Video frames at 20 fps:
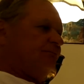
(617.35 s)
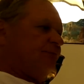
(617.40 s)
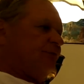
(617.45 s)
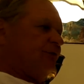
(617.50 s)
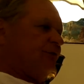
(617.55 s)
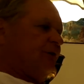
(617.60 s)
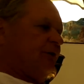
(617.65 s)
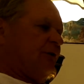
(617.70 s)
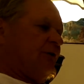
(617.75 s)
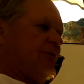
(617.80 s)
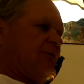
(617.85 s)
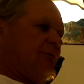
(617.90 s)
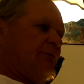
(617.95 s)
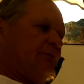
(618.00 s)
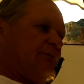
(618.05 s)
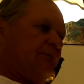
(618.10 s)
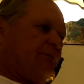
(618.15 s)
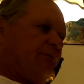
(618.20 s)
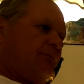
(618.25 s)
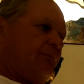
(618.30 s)
So
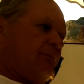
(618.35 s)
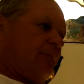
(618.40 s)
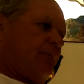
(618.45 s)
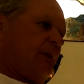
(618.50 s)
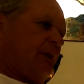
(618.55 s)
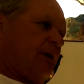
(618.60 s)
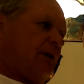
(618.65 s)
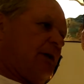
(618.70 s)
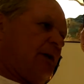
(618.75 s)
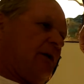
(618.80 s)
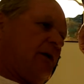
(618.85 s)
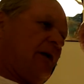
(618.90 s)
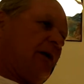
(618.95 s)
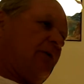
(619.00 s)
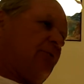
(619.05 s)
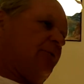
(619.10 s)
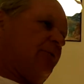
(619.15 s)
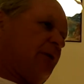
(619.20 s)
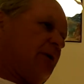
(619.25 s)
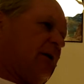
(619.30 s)
you got
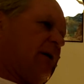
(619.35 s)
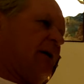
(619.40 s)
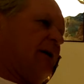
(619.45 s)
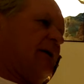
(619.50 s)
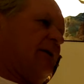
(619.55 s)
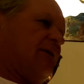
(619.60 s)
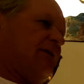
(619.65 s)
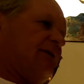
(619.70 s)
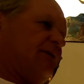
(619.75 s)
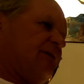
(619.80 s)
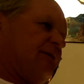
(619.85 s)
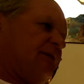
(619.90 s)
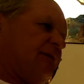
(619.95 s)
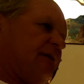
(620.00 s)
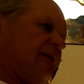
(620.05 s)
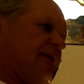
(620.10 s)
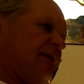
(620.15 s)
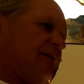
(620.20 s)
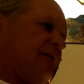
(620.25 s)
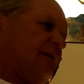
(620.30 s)
to realize
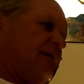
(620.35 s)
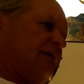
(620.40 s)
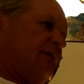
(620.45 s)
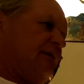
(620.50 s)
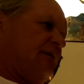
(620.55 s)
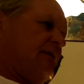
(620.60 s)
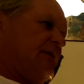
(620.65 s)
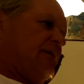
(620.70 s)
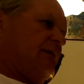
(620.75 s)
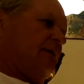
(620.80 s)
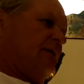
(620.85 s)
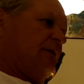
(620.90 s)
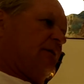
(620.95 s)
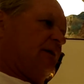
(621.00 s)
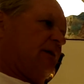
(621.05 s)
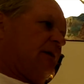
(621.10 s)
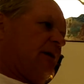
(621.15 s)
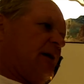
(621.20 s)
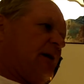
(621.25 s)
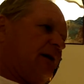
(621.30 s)
that
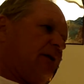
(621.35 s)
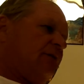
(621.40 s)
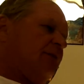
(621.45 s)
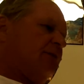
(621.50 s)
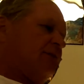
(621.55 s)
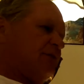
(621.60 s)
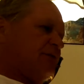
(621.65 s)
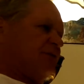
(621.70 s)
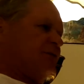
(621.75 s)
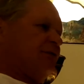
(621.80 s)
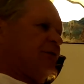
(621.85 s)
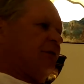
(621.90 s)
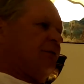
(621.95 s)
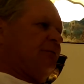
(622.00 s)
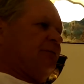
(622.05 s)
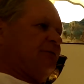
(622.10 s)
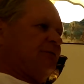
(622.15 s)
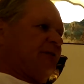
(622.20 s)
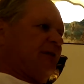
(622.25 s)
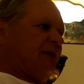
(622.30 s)
under the
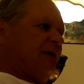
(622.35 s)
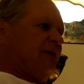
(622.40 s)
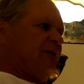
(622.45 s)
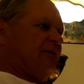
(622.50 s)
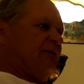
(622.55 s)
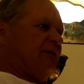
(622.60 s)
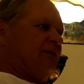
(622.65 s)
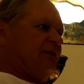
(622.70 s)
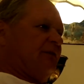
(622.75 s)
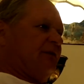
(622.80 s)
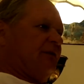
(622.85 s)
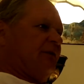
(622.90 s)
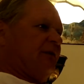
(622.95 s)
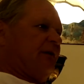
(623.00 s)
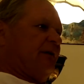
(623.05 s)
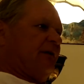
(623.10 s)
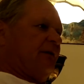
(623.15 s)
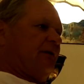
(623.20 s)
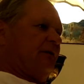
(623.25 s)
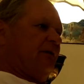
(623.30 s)
circumstances and
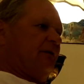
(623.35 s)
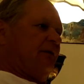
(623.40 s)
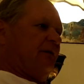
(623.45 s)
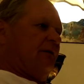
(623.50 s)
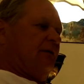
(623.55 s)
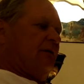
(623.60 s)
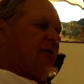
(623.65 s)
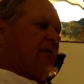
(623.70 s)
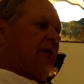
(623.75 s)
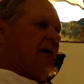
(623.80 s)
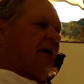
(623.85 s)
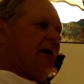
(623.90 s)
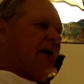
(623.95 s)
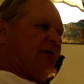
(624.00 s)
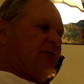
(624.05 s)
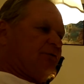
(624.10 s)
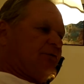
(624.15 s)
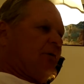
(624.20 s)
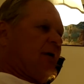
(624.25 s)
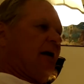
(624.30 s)
everything,
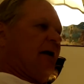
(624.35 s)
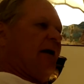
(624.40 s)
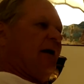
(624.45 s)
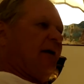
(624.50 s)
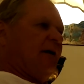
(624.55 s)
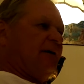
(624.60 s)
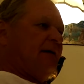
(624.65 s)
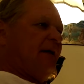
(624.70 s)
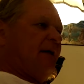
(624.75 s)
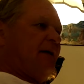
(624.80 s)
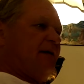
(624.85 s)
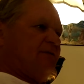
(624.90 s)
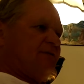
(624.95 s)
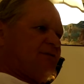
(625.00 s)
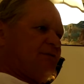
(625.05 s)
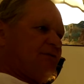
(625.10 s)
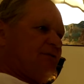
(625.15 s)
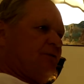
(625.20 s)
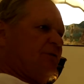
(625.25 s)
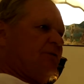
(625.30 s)
after I had that
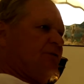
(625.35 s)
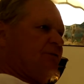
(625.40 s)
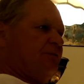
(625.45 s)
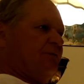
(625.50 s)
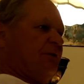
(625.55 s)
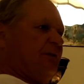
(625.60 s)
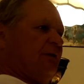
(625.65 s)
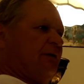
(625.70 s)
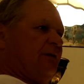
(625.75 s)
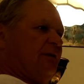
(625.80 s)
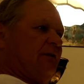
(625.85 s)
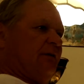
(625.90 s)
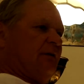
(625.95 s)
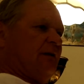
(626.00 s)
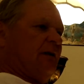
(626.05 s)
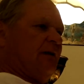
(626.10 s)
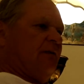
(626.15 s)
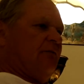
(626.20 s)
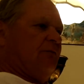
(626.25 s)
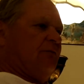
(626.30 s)
surgery,
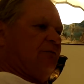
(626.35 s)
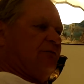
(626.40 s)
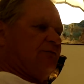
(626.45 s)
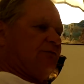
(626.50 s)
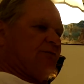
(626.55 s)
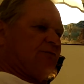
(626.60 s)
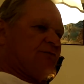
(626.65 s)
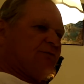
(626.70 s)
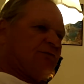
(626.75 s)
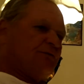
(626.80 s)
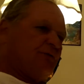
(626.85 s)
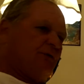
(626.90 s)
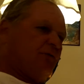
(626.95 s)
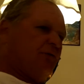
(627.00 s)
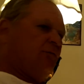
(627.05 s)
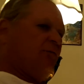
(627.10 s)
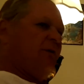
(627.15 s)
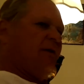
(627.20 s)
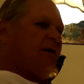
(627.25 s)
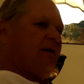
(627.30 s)
I was so
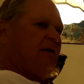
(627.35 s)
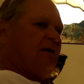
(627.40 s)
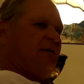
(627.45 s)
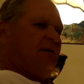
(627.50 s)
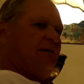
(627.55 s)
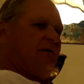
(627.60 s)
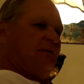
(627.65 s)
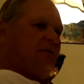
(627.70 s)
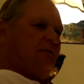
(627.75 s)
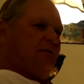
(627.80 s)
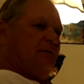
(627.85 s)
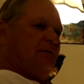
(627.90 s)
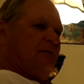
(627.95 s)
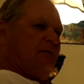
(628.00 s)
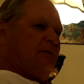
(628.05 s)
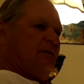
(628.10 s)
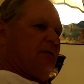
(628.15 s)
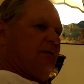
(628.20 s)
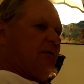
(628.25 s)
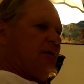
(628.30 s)
weak,
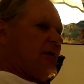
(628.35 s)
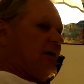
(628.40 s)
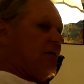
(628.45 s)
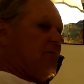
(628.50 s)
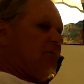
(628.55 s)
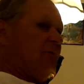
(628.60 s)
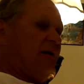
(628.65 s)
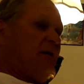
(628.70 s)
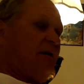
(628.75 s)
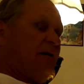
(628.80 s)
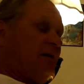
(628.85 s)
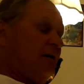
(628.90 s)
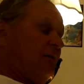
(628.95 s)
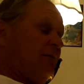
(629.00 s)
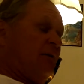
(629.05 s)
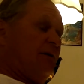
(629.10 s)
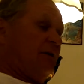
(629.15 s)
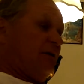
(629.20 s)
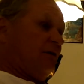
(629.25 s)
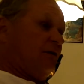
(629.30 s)
and
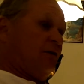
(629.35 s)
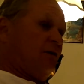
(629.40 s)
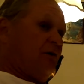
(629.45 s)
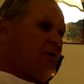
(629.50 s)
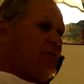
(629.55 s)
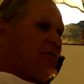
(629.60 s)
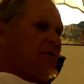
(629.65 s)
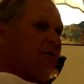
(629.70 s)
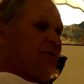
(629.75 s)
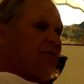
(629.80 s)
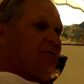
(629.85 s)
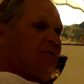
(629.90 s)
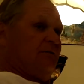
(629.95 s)
I'm in a coma.